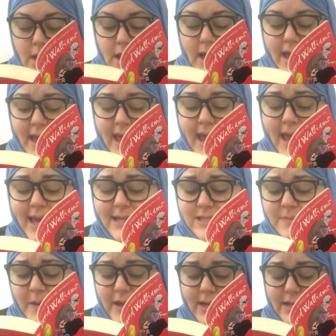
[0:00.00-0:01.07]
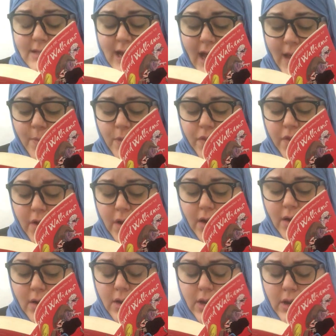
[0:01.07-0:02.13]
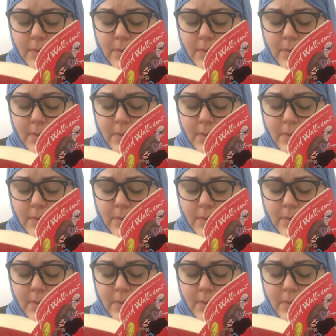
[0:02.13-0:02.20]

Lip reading: I hate spending time with her,